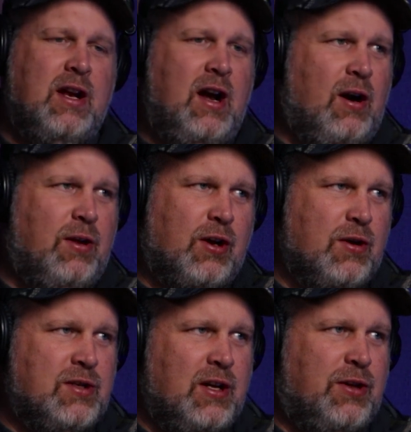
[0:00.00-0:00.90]
Get an arrow that
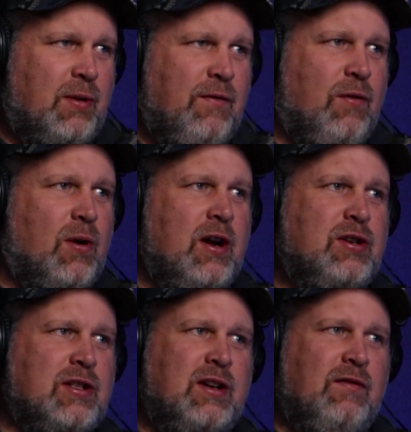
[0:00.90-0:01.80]
goes in 3-4
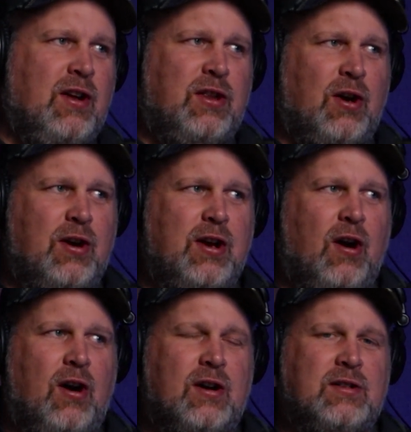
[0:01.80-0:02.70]
inches, even at 30
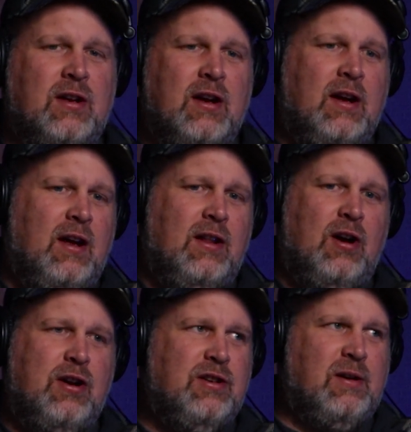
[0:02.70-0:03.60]
yards.
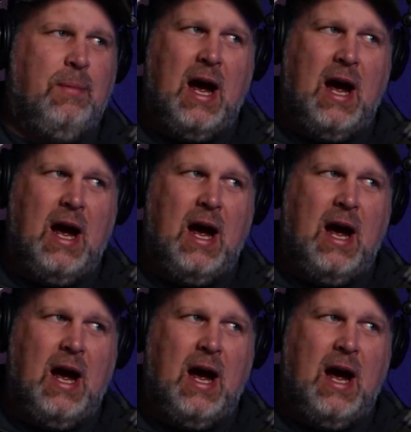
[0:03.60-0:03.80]
They're used to